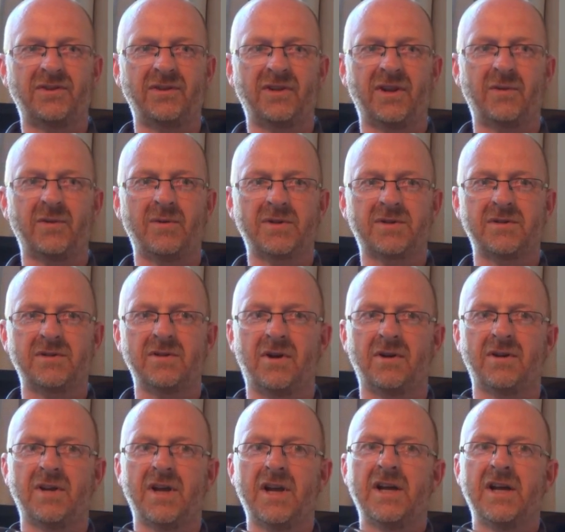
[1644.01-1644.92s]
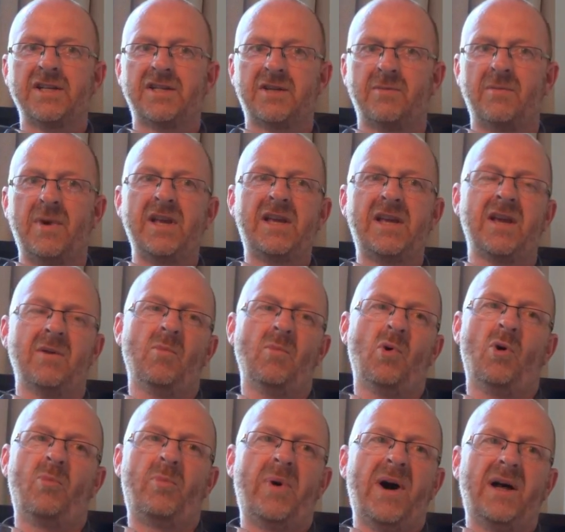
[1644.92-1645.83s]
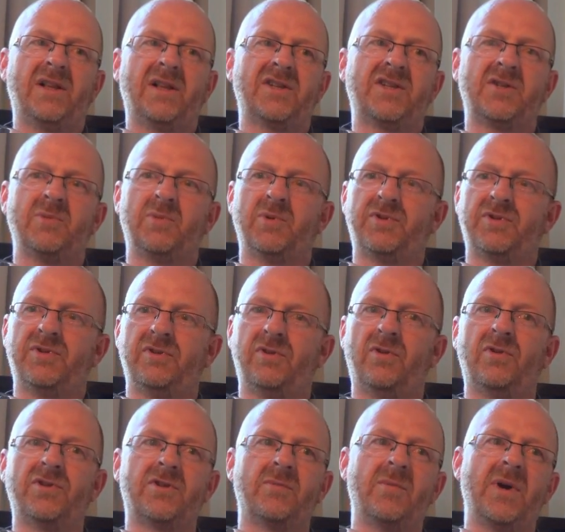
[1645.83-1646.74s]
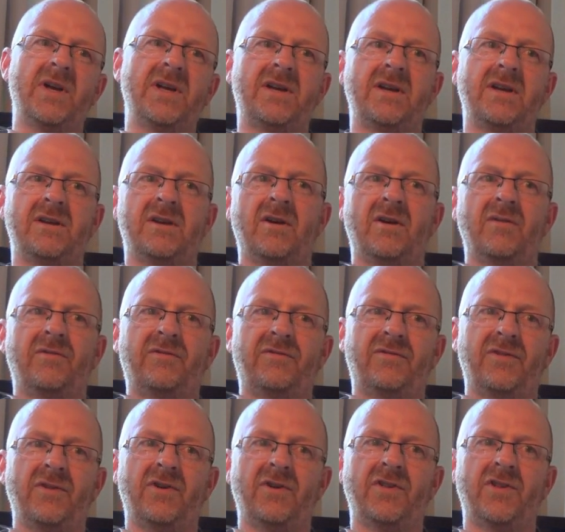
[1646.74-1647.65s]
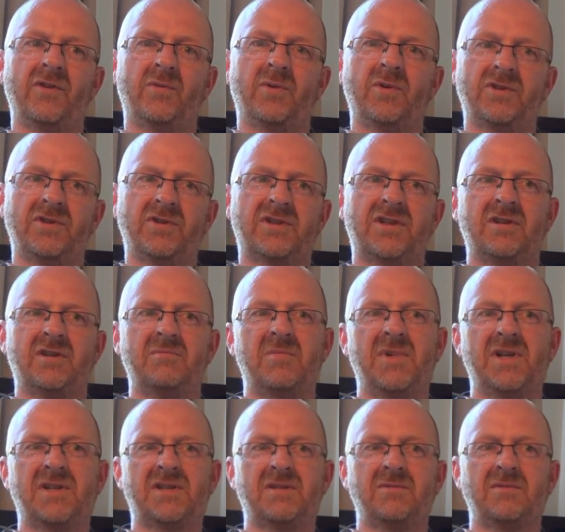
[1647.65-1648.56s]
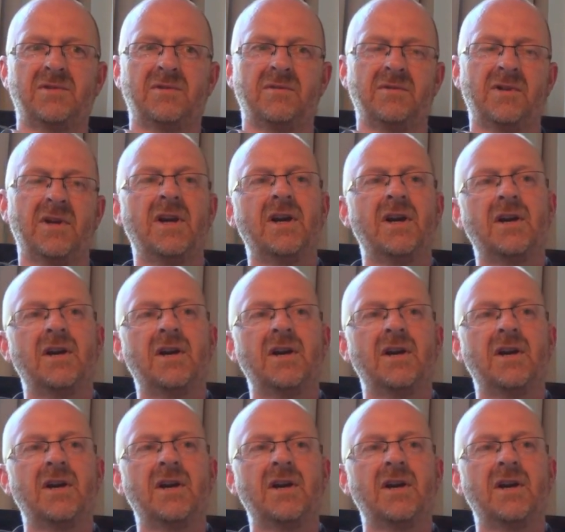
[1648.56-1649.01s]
You know, it's not to make it more palatable to you or to make it go further. We're just going to mix it with something.